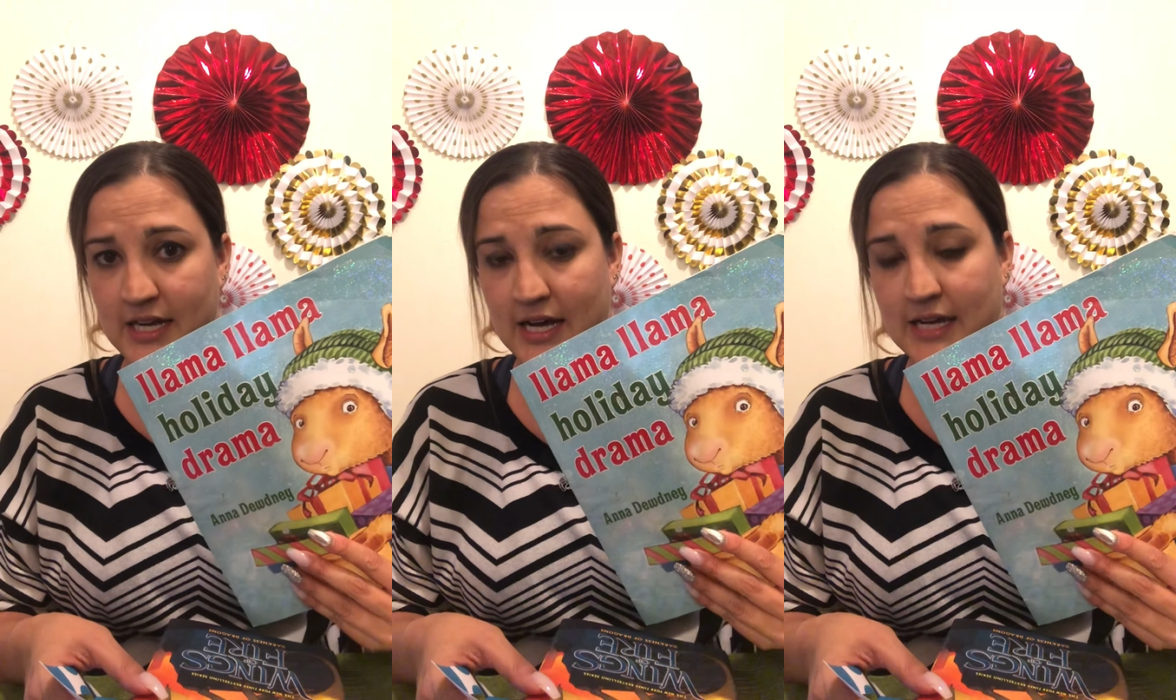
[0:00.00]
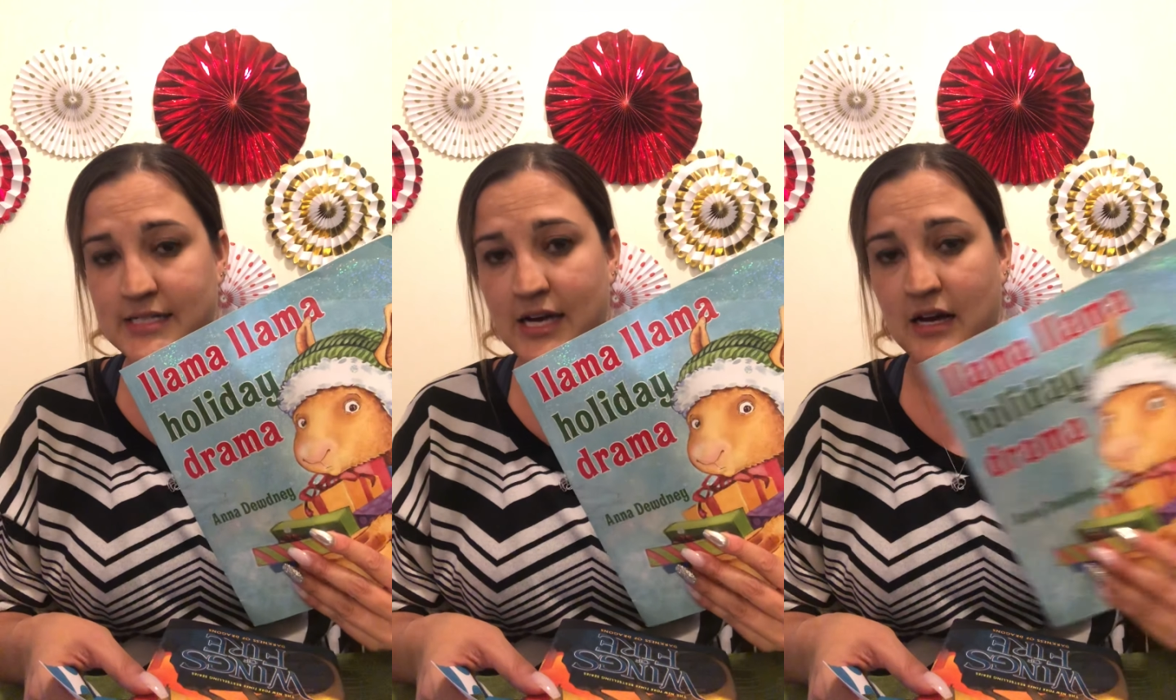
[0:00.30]

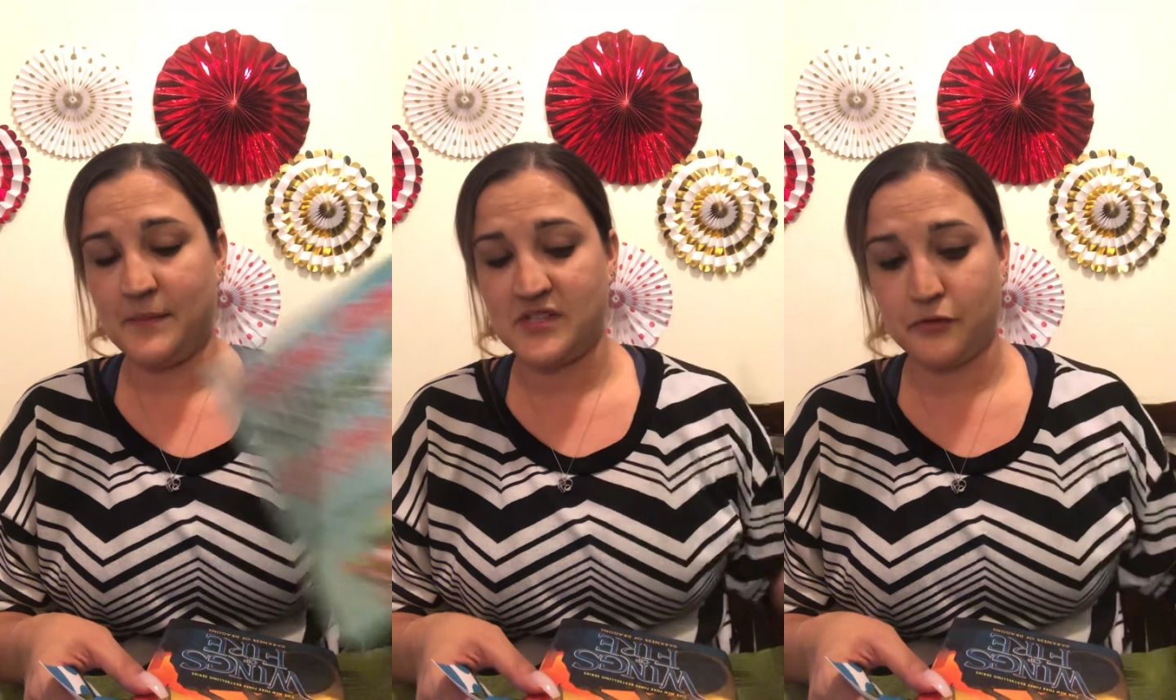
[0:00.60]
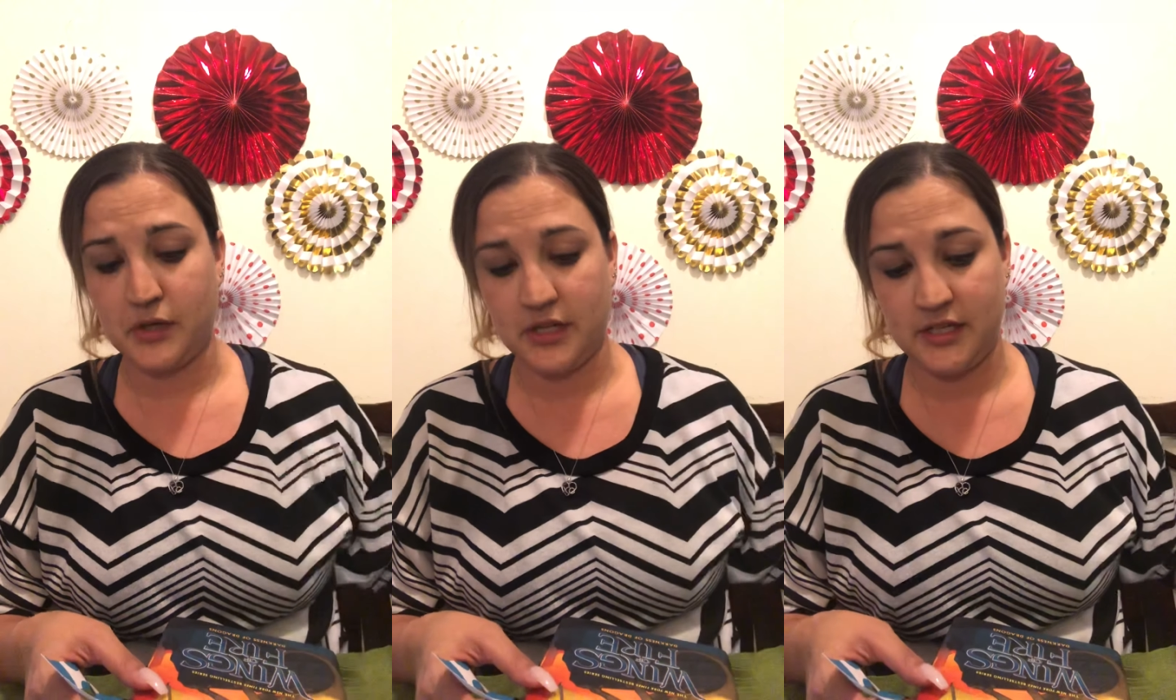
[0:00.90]
that is
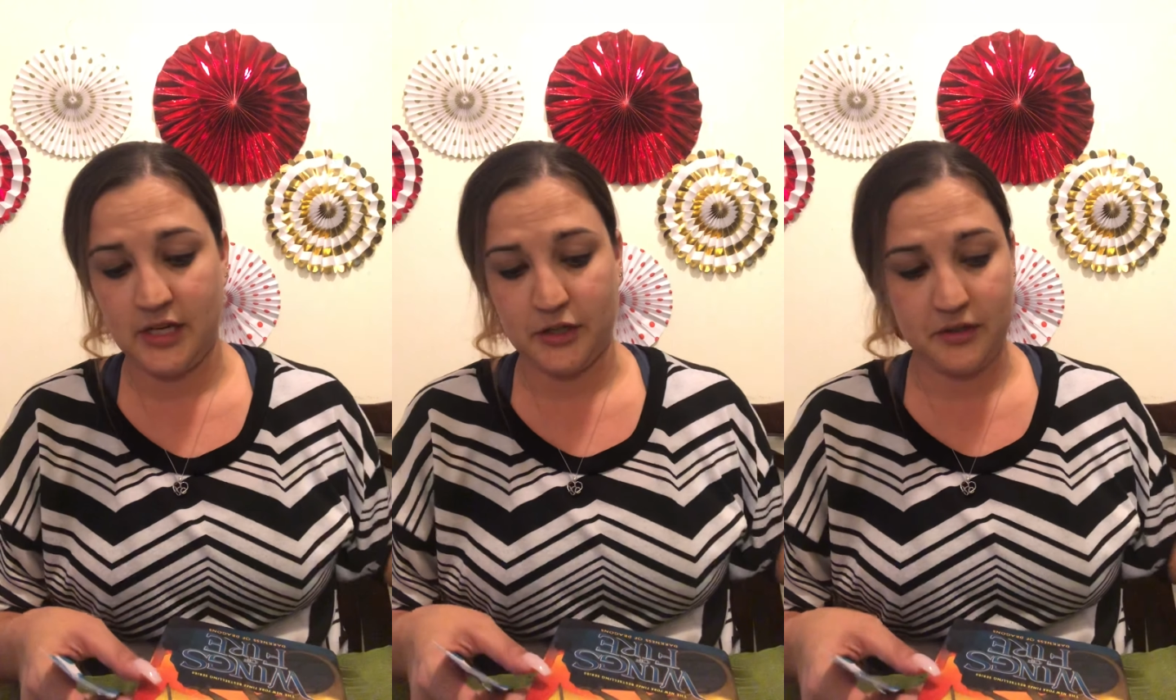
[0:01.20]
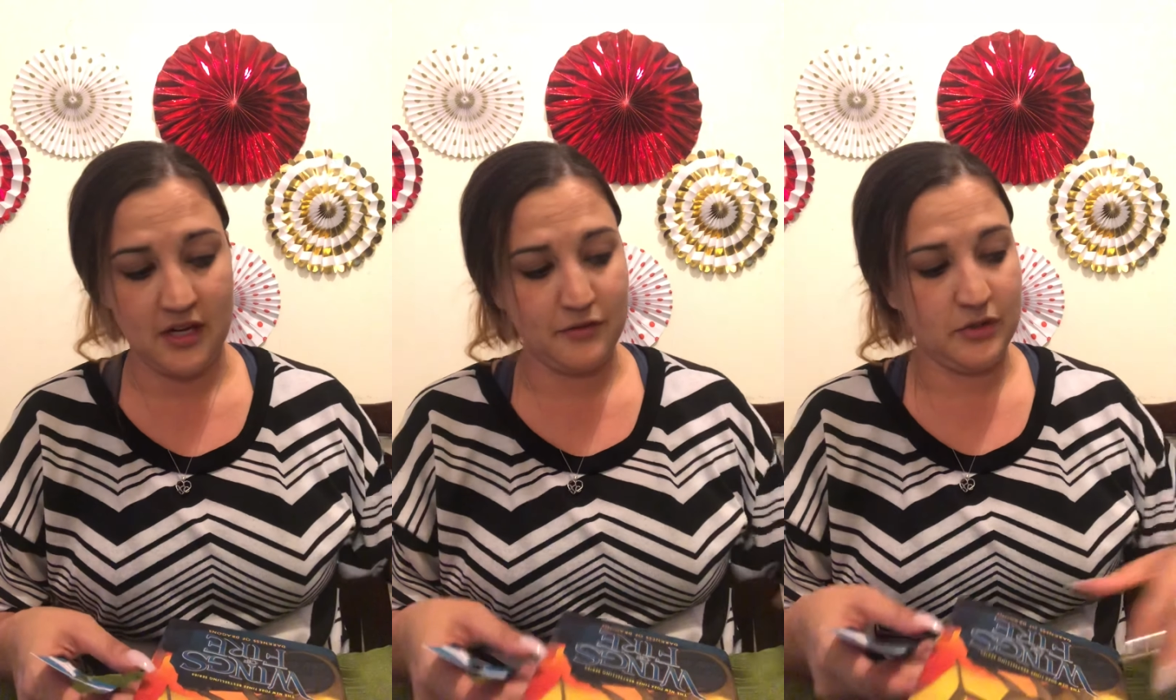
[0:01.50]
for a younger
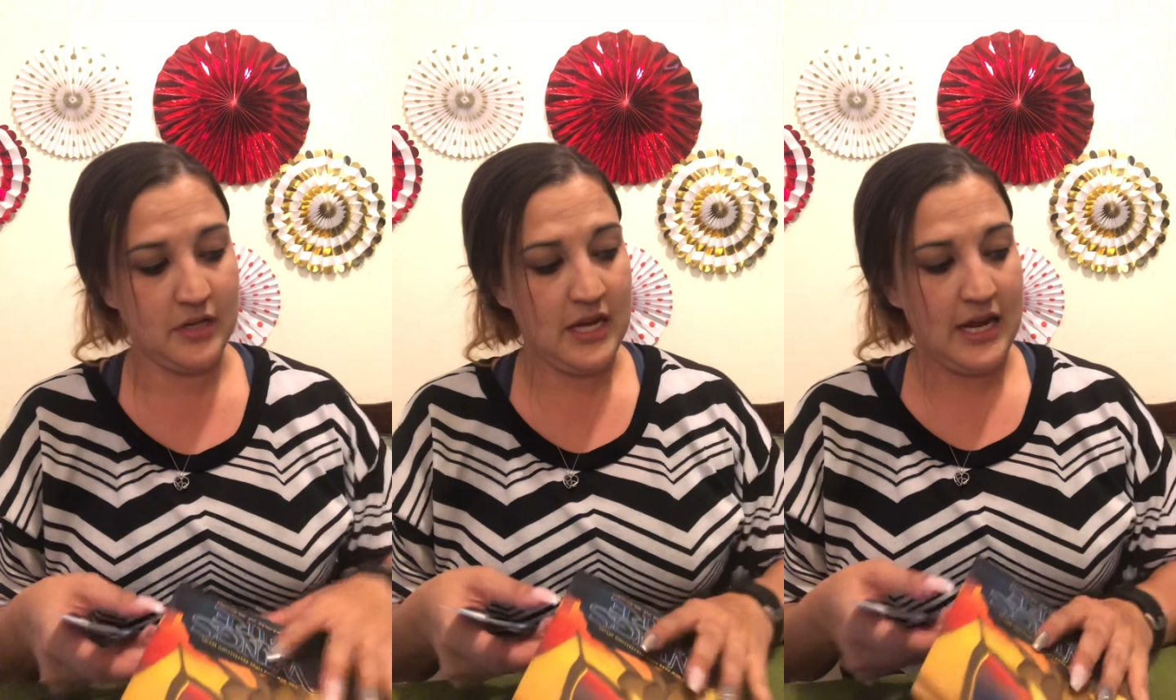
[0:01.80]
level